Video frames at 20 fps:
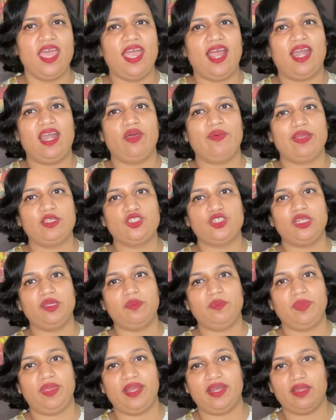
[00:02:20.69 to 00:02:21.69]
And I've actually
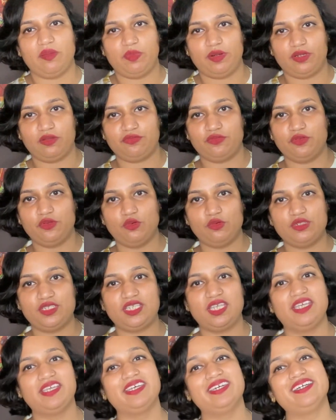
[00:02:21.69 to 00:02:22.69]
made a bit of notes
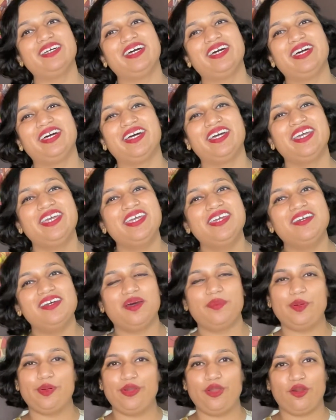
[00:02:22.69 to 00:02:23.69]

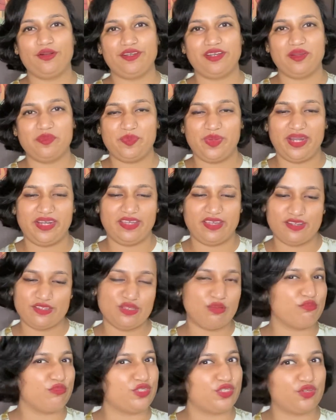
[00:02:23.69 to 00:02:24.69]
about Dr. Ambedkar, so
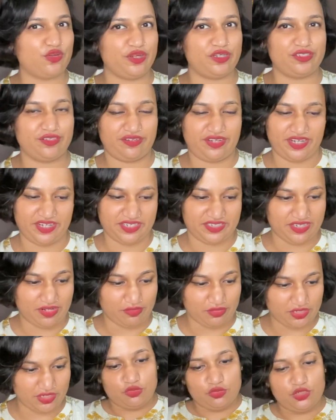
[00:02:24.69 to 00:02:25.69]
I'm just going to read it
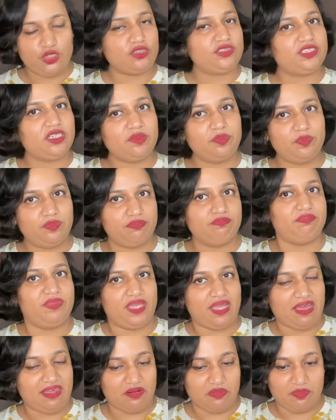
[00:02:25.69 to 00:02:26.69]
out. Dr.
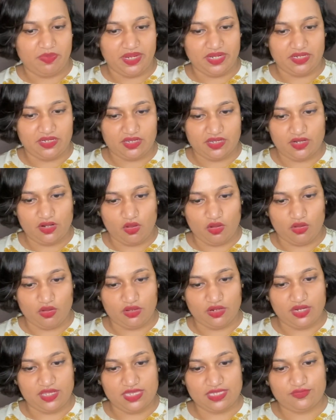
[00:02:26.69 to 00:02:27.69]
B.R. Ambedkar,
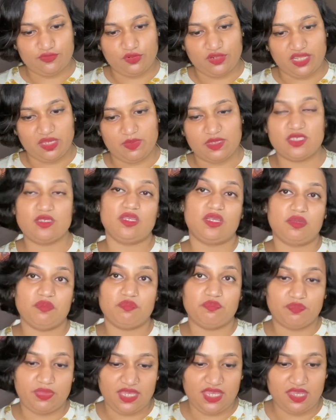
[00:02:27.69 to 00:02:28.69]
or his full name is the
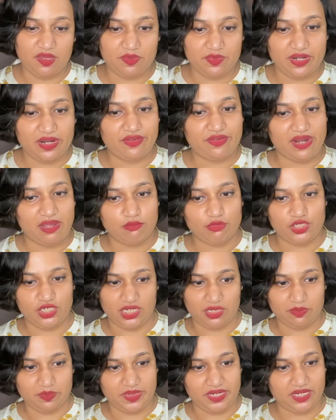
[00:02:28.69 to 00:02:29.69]
Bhimrao Ramji
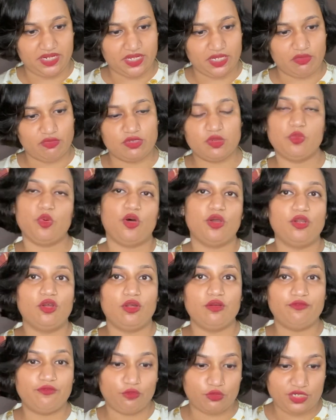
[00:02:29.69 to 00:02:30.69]
Ambedkar, was born
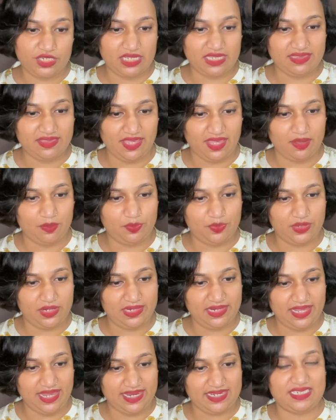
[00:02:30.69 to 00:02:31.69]
on 14th April
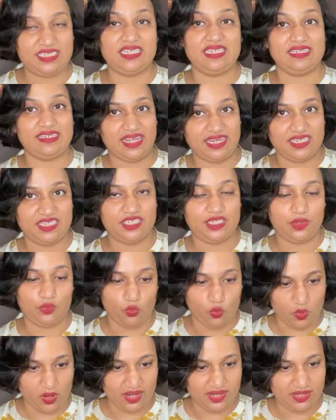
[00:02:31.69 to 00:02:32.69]

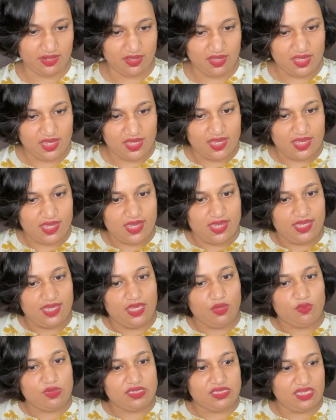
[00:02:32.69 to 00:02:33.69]
1891. He
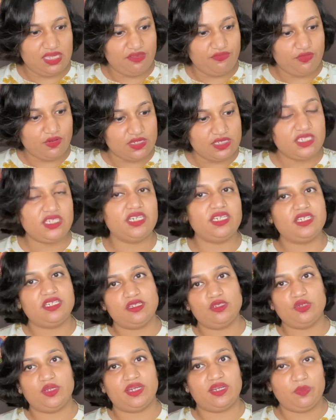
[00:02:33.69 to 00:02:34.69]
was the first Indian
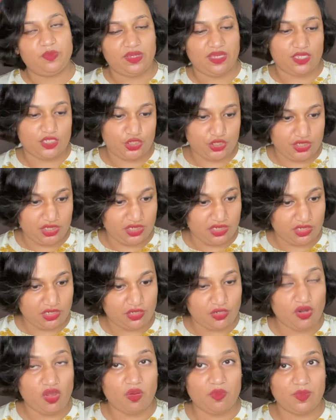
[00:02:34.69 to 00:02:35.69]
to get a PhD in
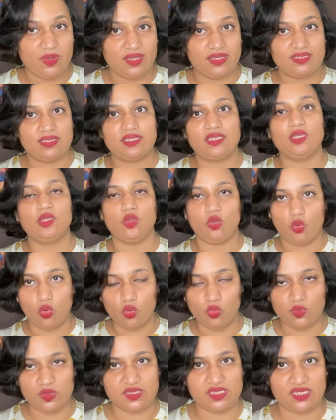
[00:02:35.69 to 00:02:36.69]
economics
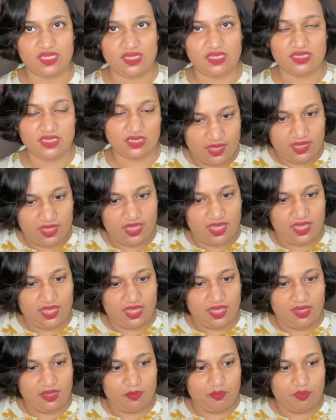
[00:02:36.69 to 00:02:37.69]
overseas.
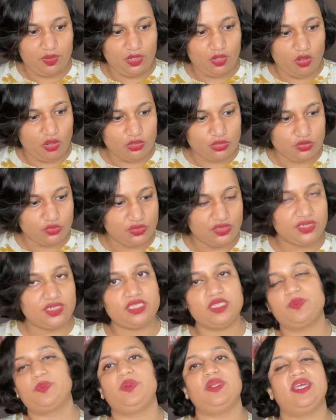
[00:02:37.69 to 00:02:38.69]
He belonged to the
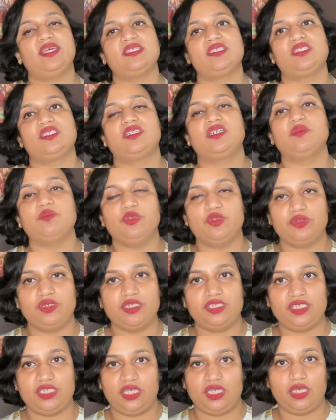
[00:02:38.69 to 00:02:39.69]
displaced
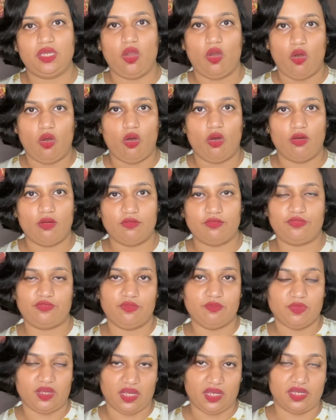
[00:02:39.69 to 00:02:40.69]
community of
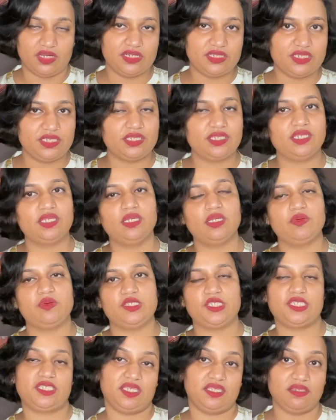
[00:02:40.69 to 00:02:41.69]
Mahars, which
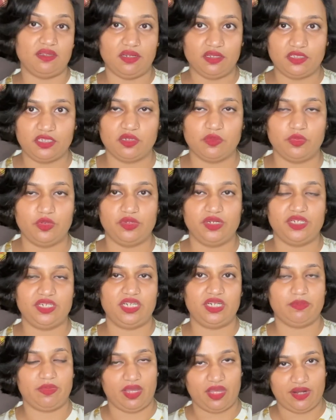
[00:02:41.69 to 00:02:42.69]
is a Dalit community
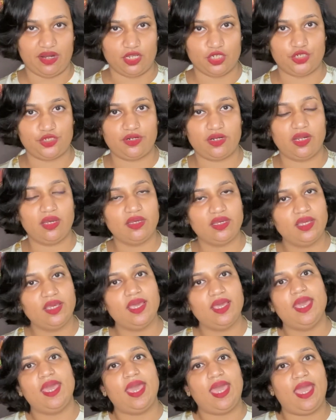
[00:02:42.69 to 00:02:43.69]
in Maharashtra.
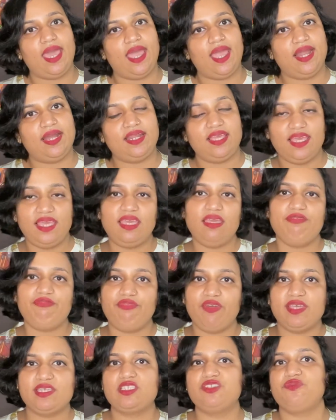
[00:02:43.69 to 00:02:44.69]
And he
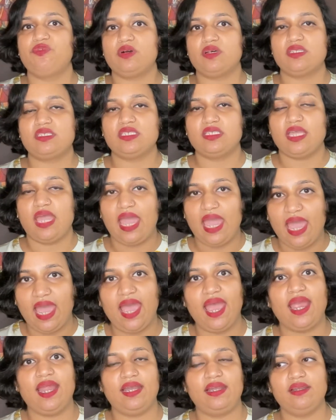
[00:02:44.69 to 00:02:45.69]
faced
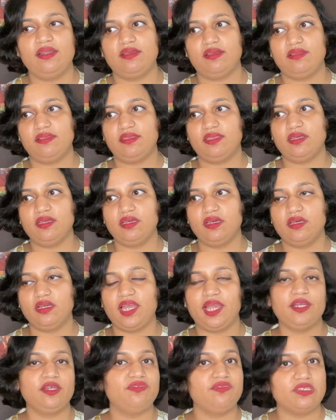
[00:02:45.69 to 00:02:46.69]
firsthand the
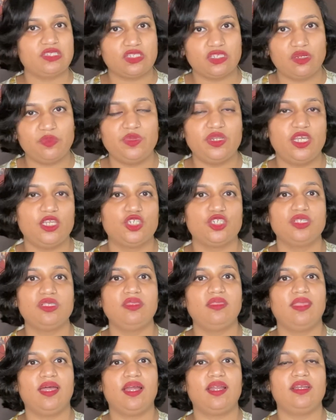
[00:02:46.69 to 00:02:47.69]
kind of discrimination
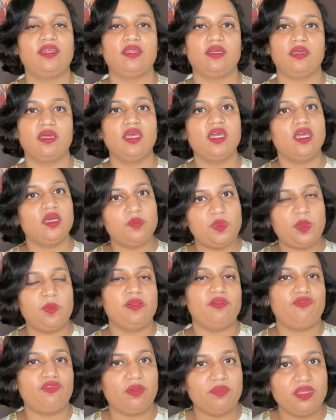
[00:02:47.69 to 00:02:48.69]
that people
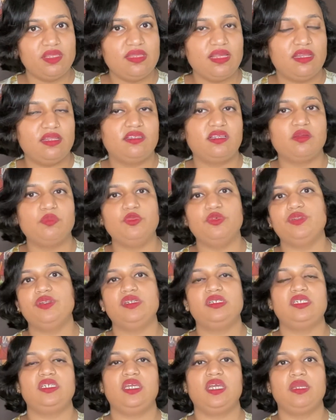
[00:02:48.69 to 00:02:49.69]
from the Dalit
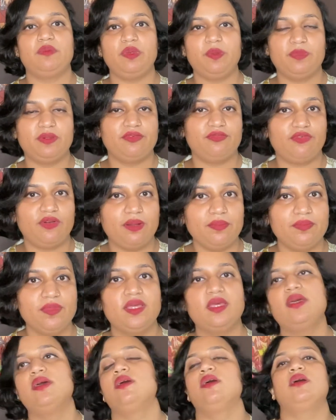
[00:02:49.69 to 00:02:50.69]
community and people from
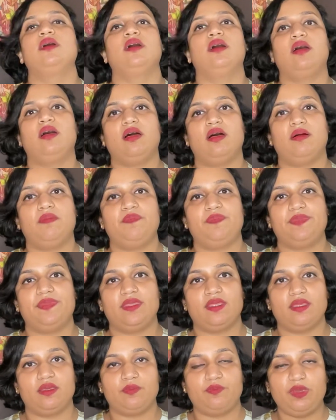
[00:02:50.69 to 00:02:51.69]

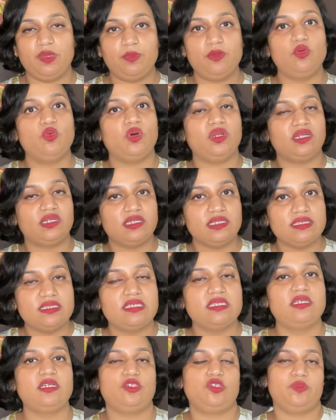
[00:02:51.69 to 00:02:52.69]
people who are
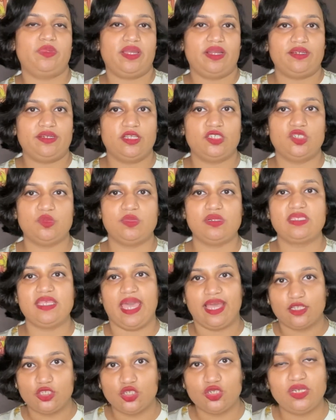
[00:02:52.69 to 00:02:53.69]
considered to be untouchables
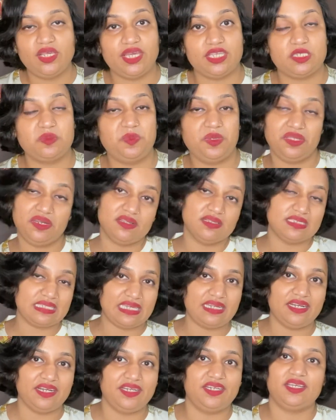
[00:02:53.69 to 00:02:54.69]
actually experience
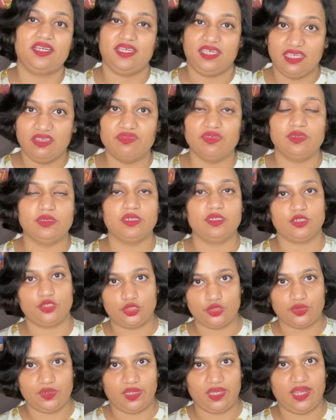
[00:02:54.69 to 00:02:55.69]
in India even
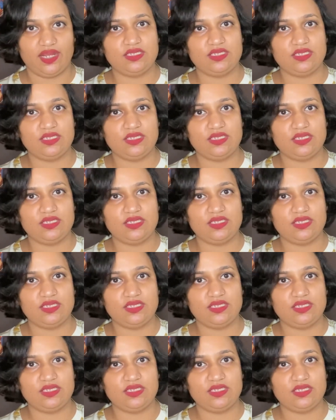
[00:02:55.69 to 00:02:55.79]
today.